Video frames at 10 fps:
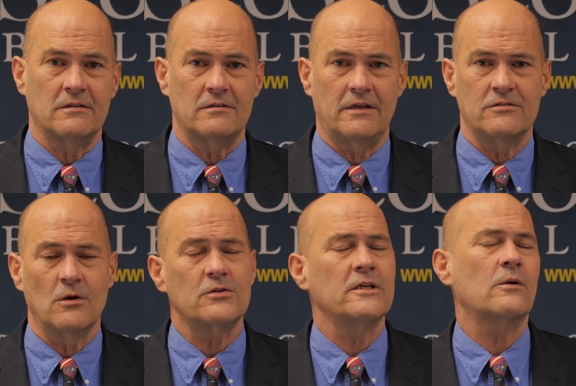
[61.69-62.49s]
It's, it's,
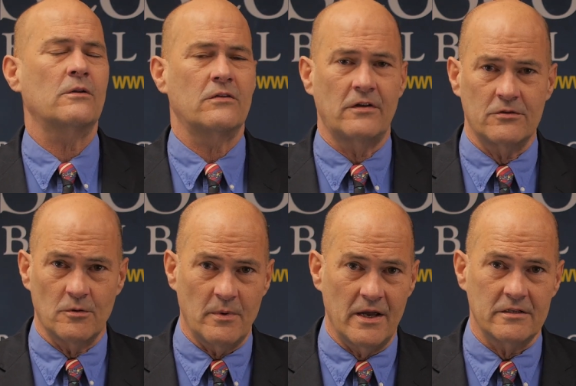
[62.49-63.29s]
no secret that central
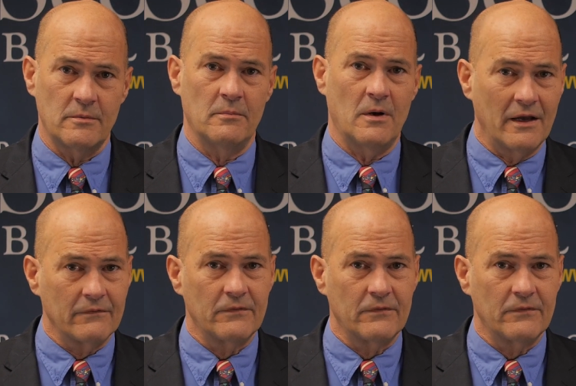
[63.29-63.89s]
banks have been buying